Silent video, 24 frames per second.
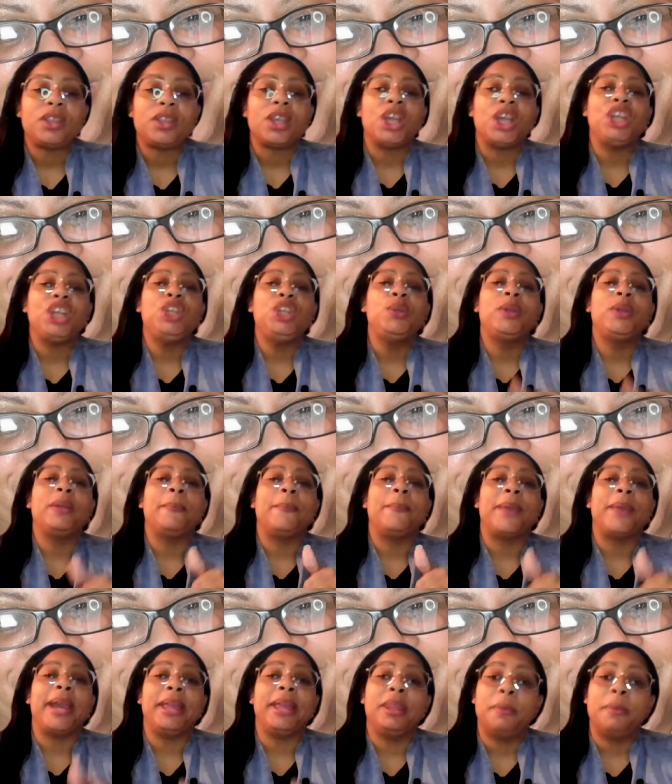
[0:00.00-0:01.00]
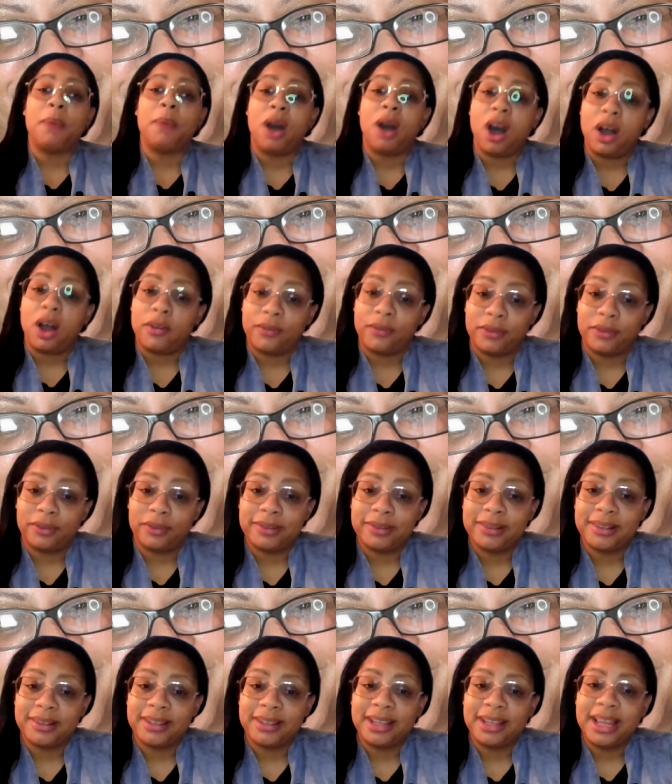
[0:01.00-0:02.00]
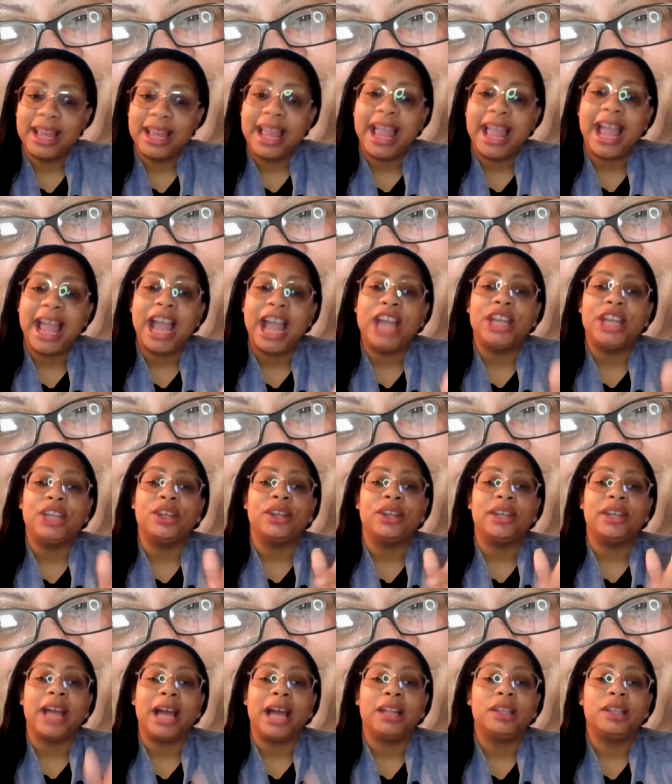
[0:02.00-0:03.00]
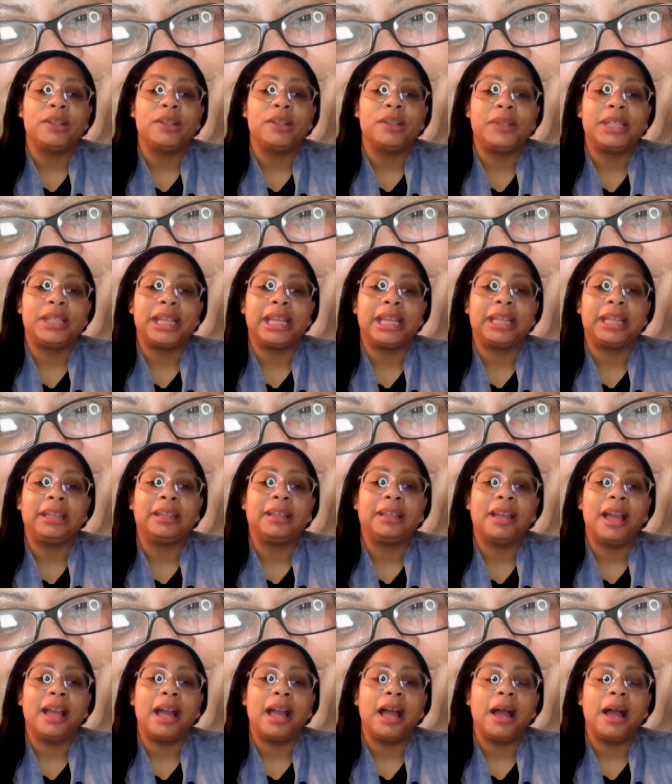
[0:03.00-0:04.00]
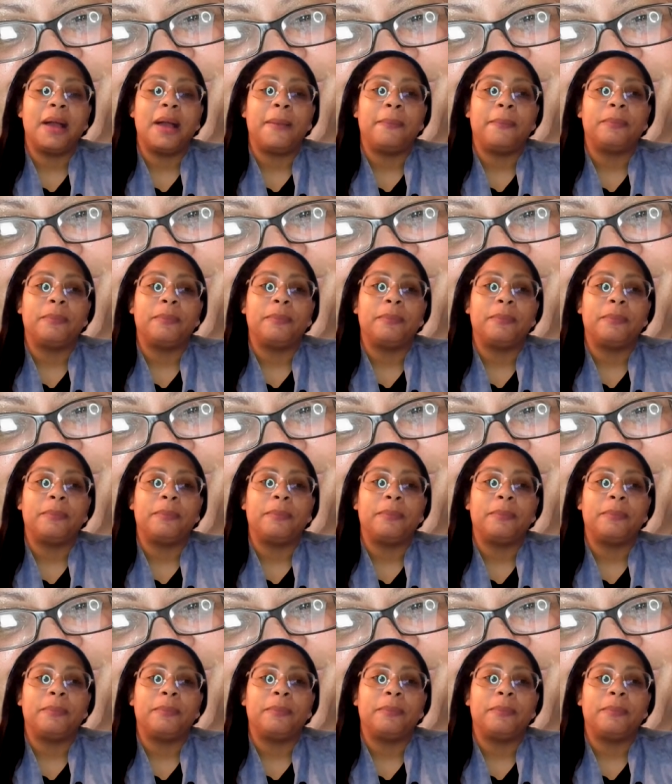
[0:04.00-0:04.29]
you can pay them off and you're not losing, I